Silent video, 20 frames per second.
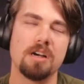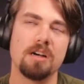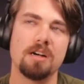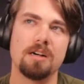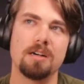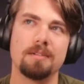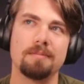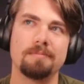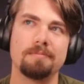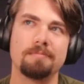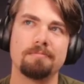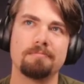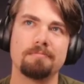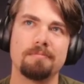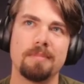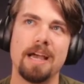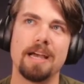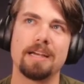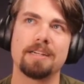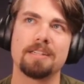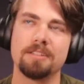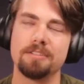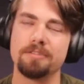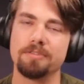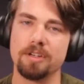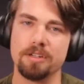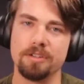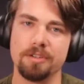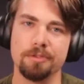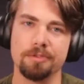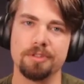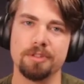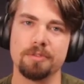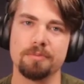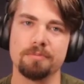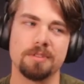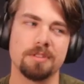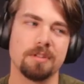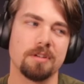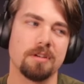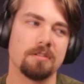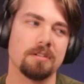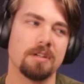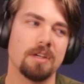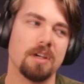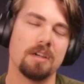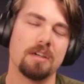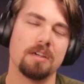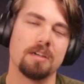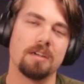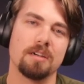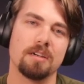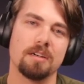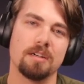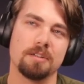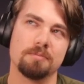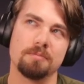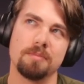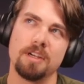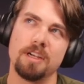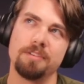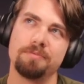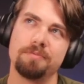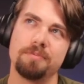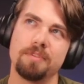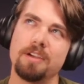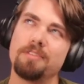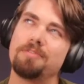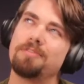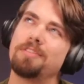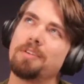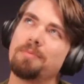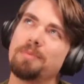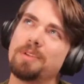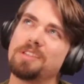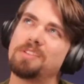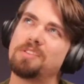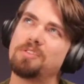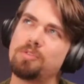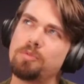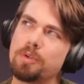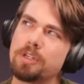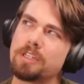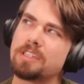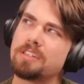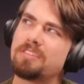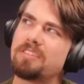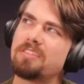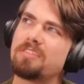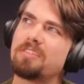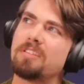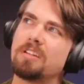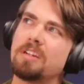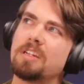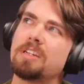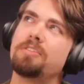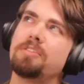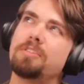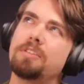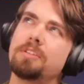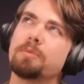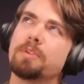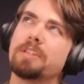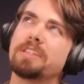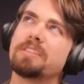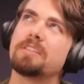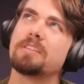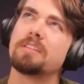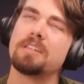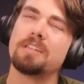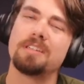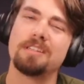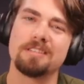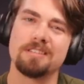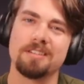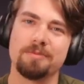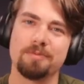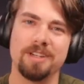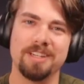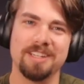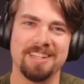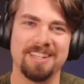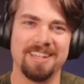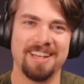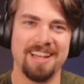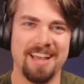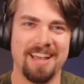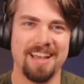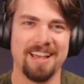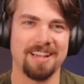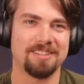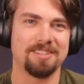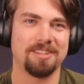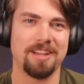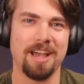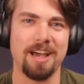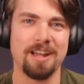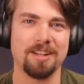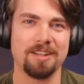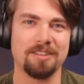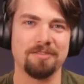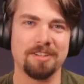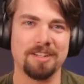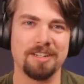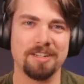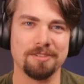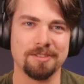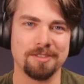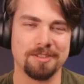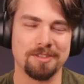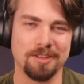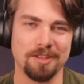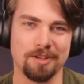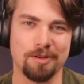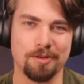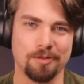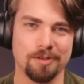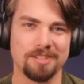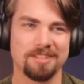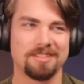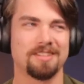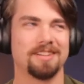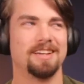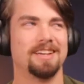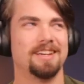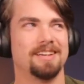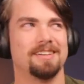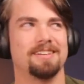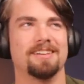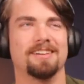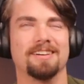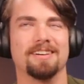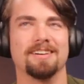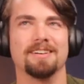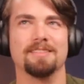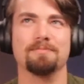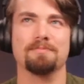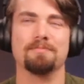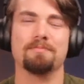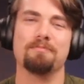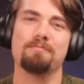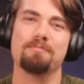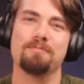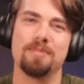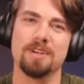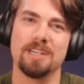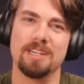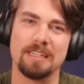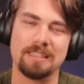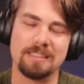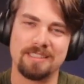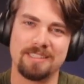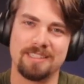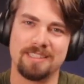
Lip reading: active on YouTube, so I've not been super consistent on YouTube recently because I've been actually adding videos to the course. But